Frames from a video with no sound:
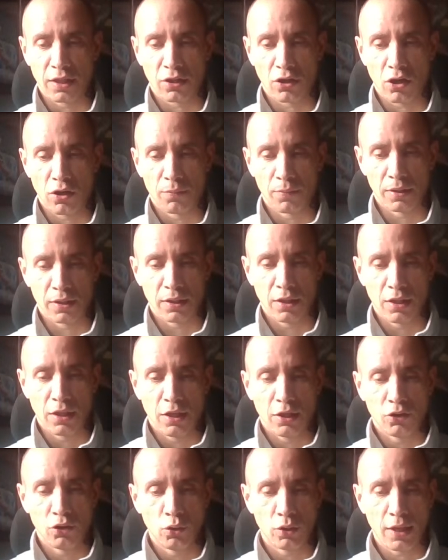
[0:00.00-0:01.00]
of the economy.
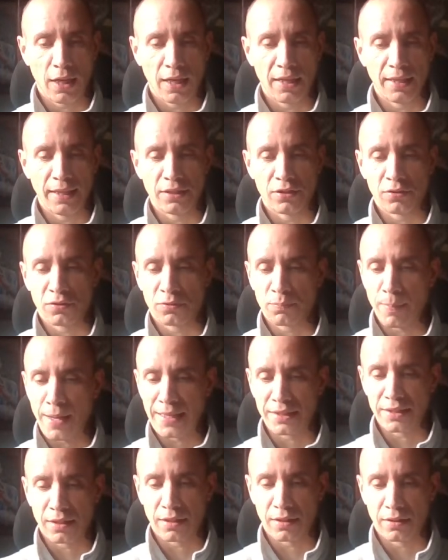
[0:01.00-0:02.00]
UK leaders
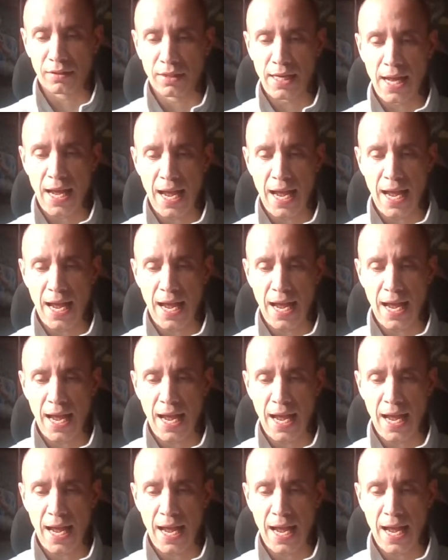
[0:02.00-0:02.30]
matter